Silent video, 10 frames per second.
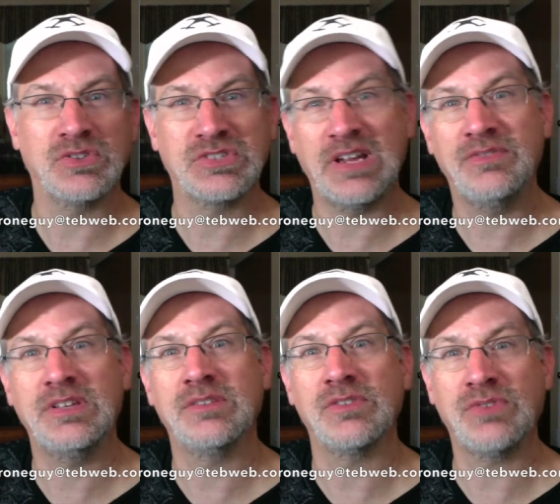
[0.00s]

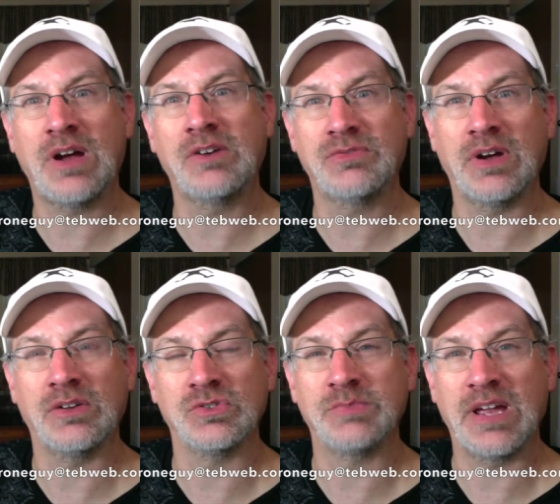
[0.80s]
safety of the
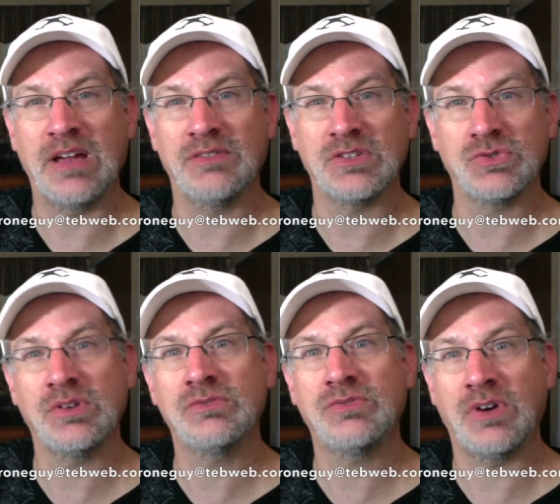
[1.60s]
firefighters by having a
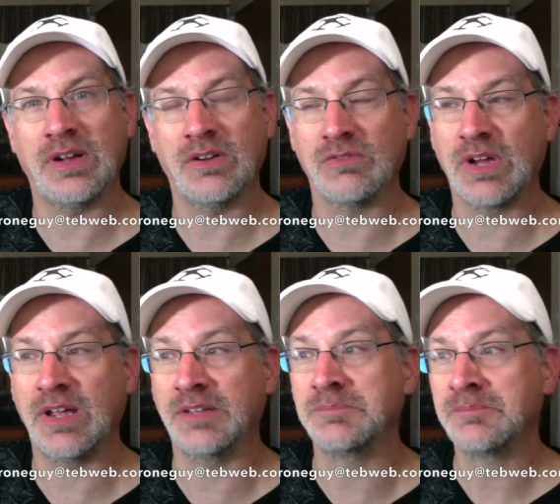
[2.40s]
drone flying
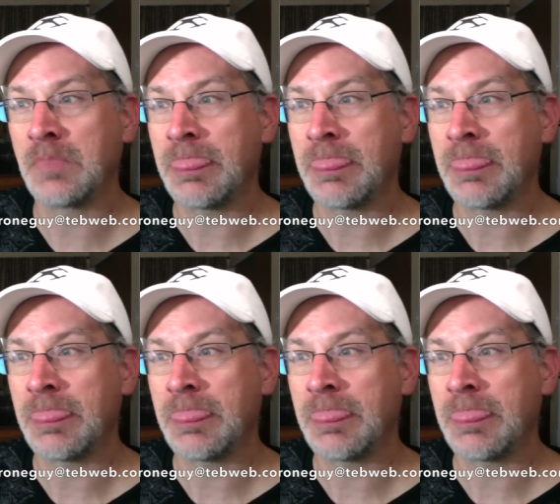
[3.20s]
overhead,